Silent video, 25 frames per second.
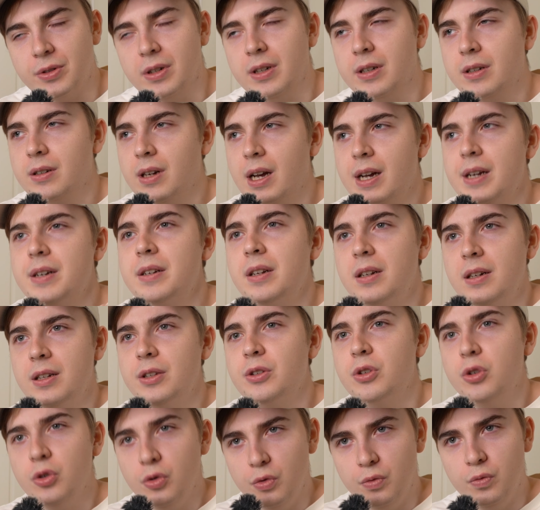Like, ideally,
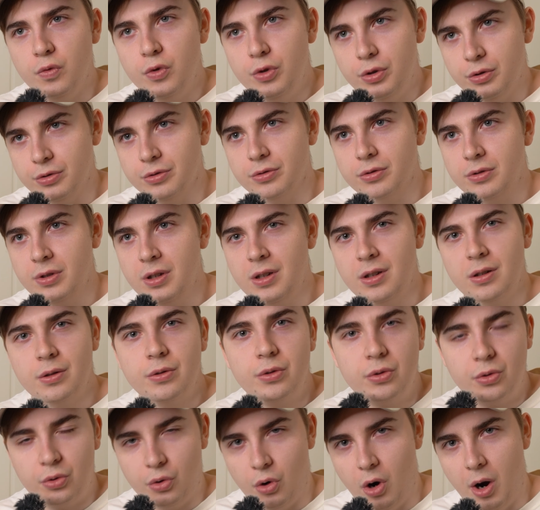you wouldn't
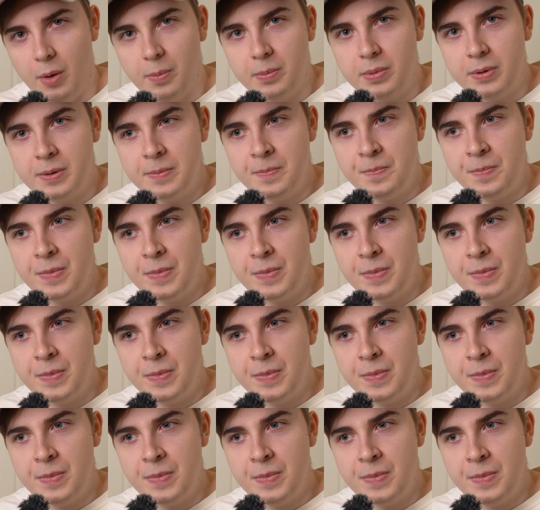crop.